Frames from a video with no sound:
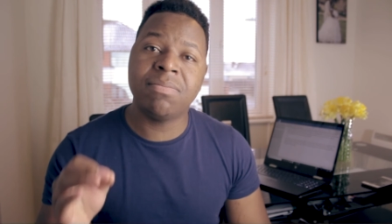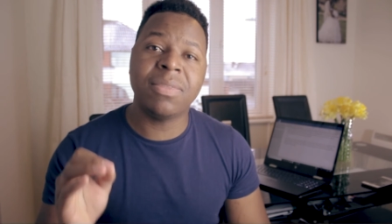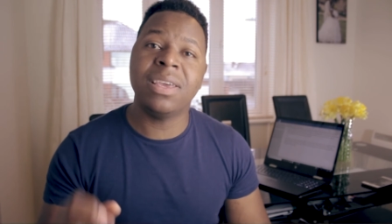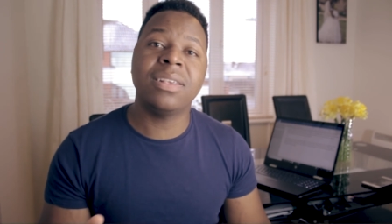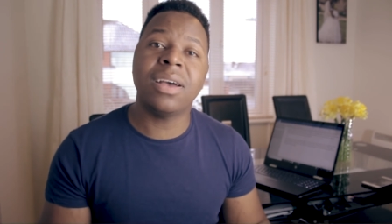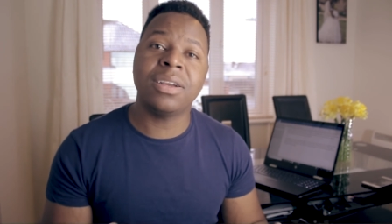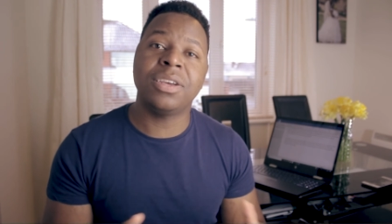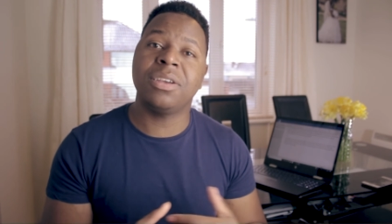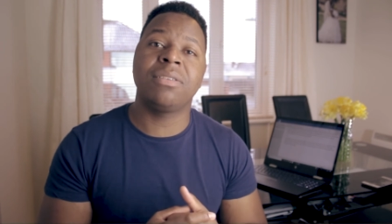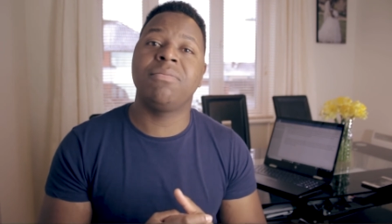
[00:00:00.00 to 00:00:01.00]
These are
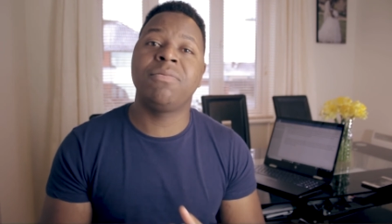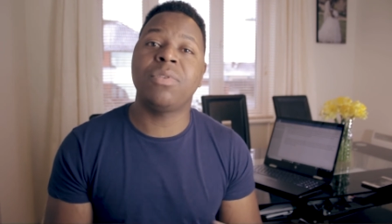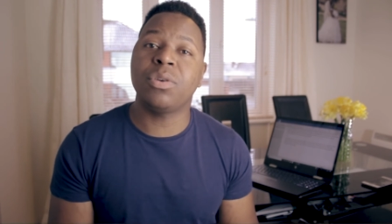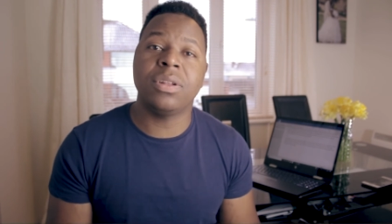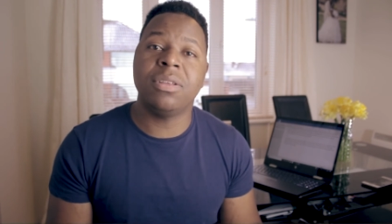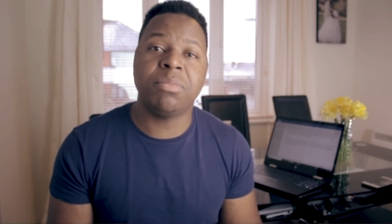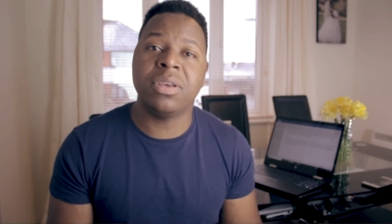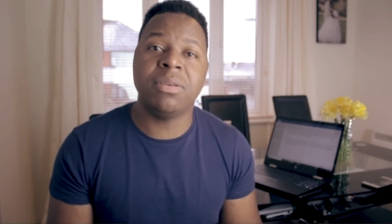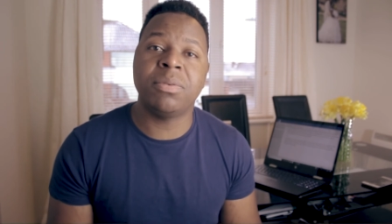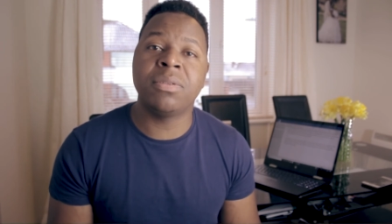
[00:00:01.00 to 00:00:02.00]
just fraudulent
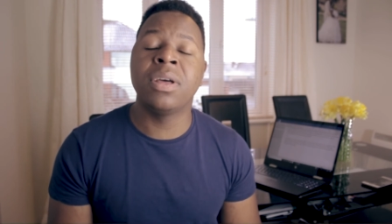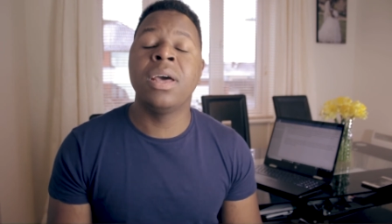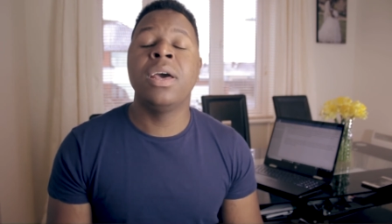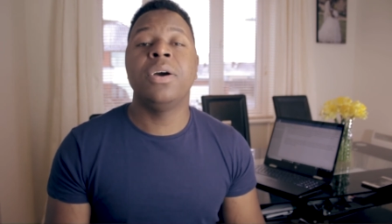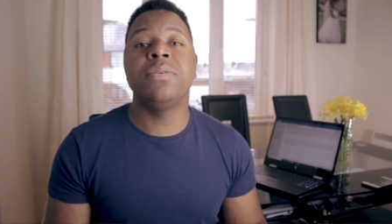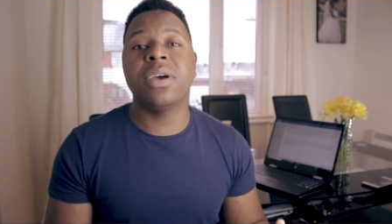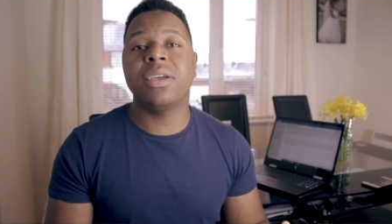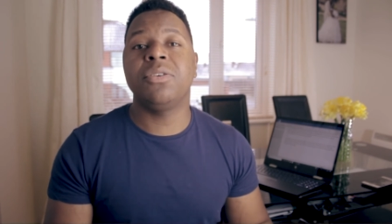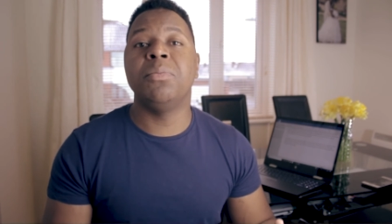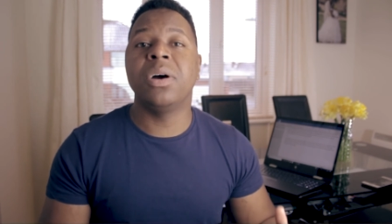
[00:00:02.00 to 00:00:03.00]
people who
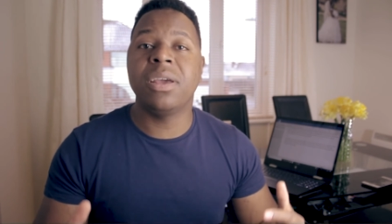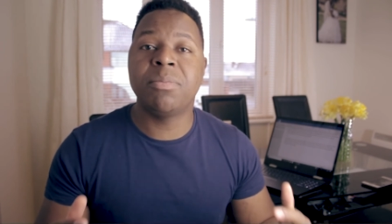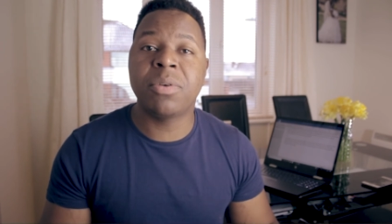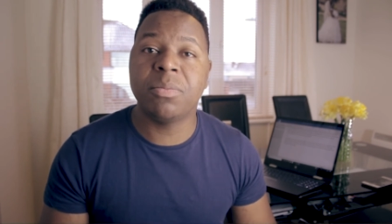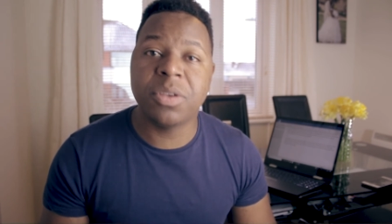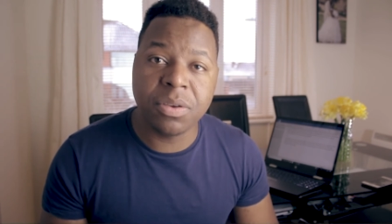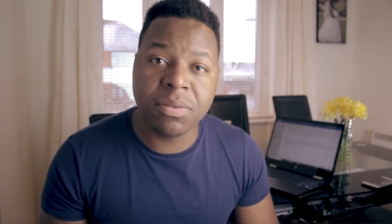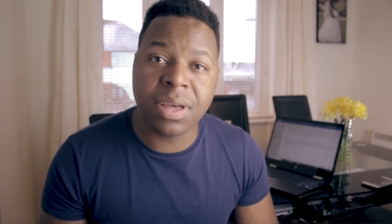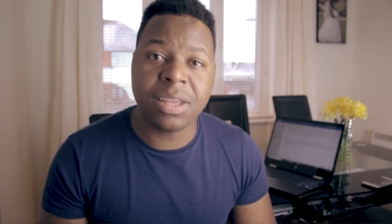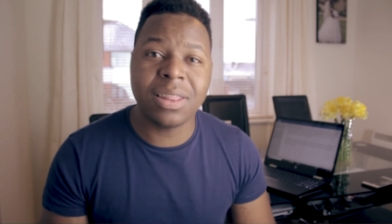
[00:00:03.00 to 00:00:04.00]
take your money, promise you
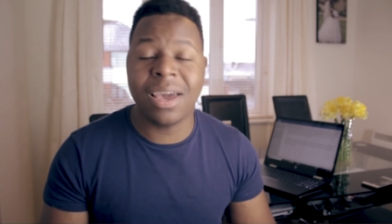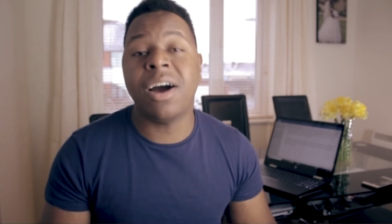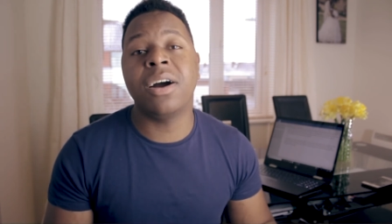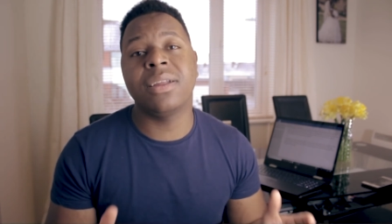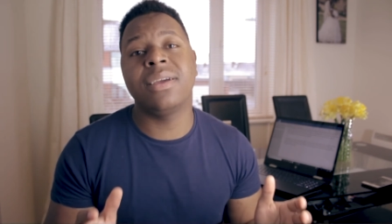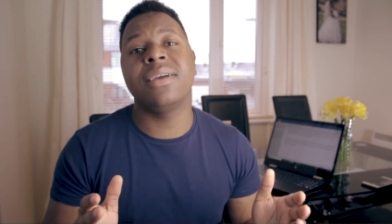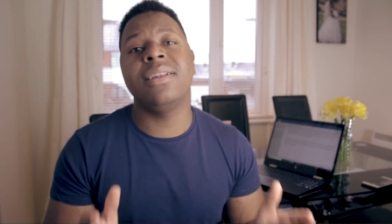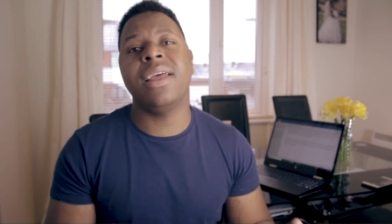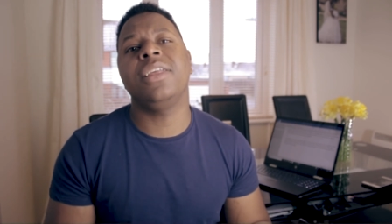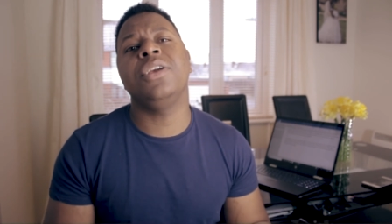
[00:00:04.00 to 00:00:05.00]
that they are going to
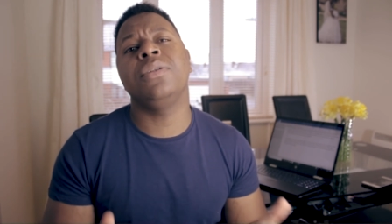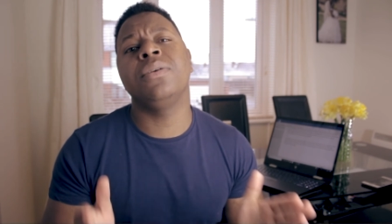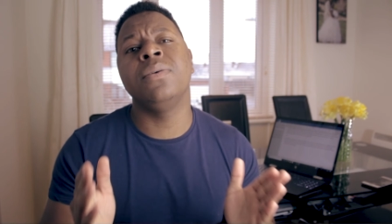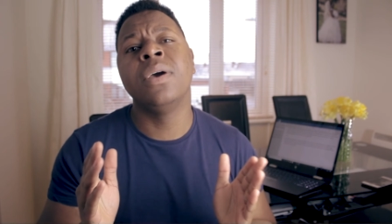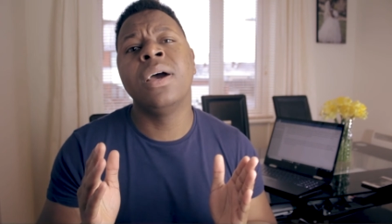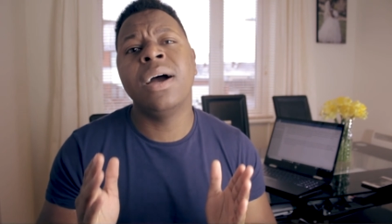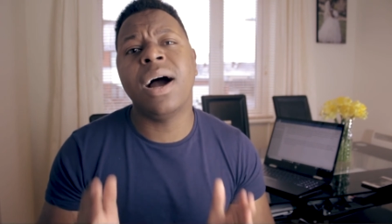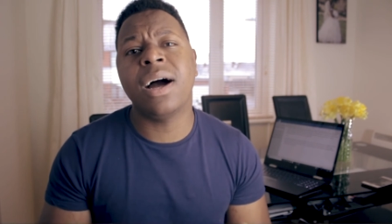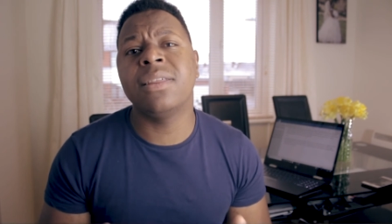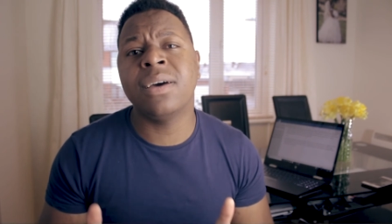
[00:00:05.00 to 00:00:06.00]
connect you to
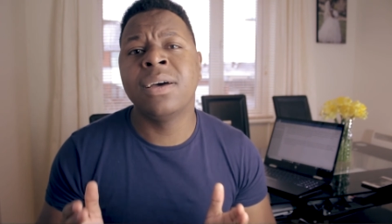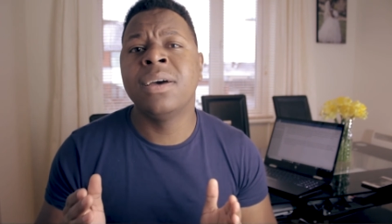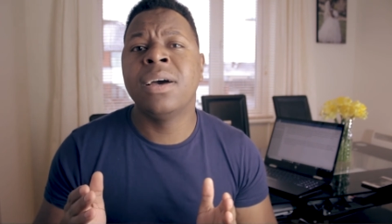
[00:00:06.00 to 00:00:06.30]
other